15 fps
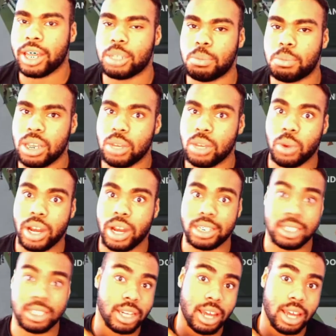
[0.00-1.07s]
speed-wise,
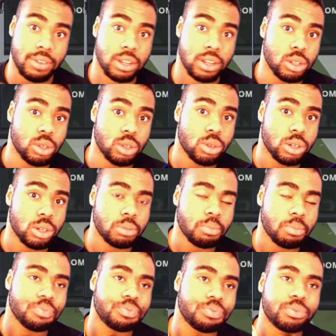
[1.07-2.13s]
you need to have a good user.
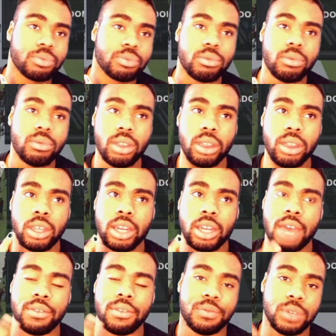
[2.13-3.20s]
You need to
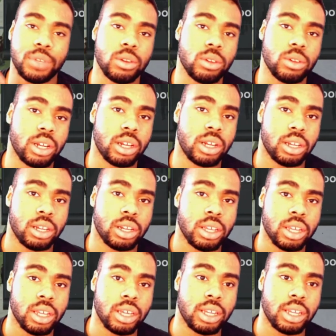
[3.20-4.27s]
have a few
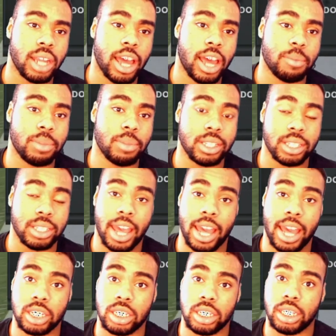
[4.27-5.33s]
linemen to
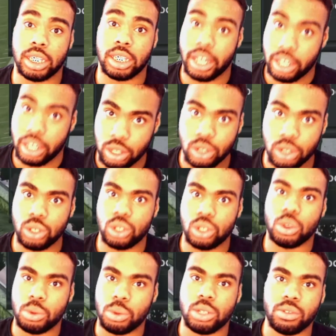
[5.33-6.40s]
actually like
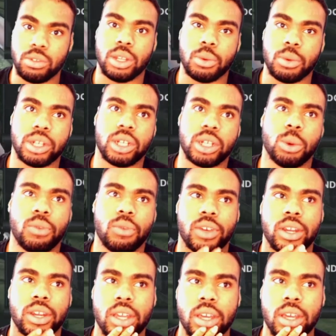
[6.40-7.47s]
do what you really want to do with
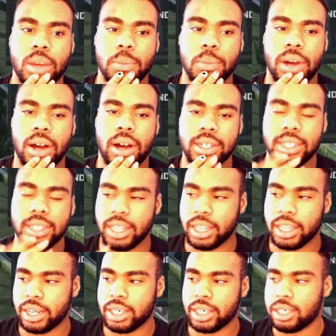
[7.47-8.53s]
it. But honestly,
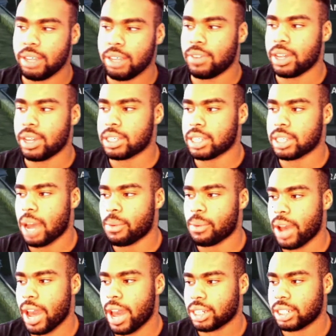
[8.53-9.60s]
in this defense, I will
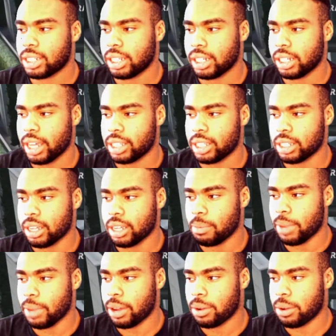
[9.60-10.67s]
actually like to
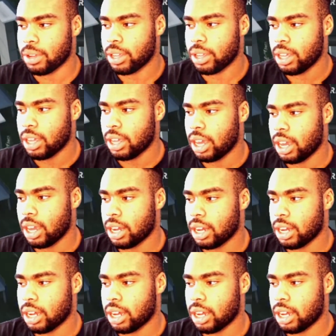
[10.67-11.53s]
come out and